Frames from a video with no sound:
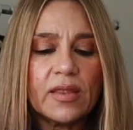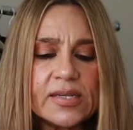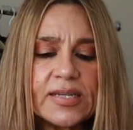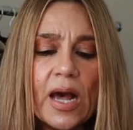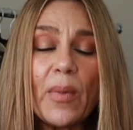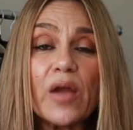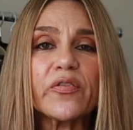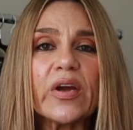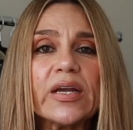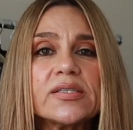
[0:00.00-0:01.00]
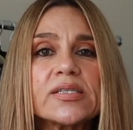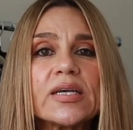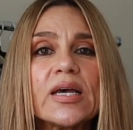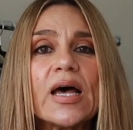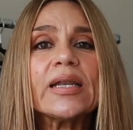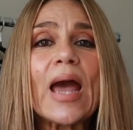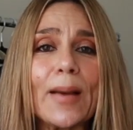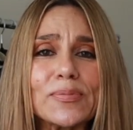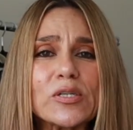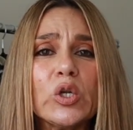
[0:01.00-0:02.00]
These are, my friends, an
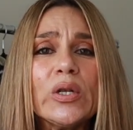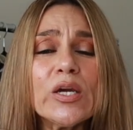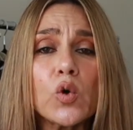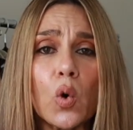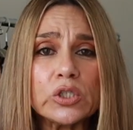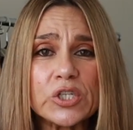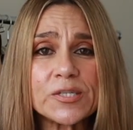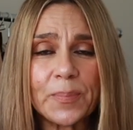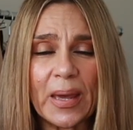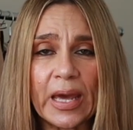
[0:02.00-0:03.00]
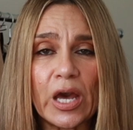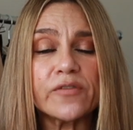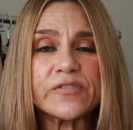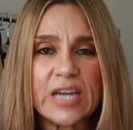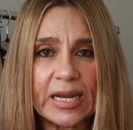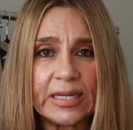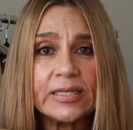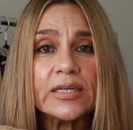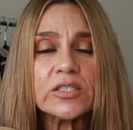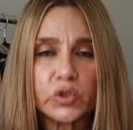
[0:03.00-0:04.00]
absolutely gorgeous pair of
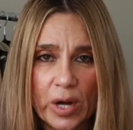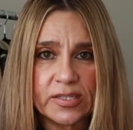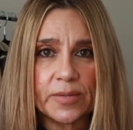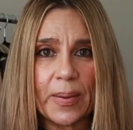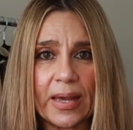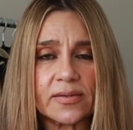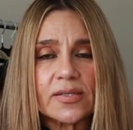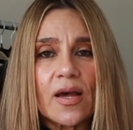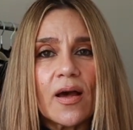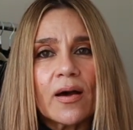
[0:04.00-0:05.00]
tailored trouser pants.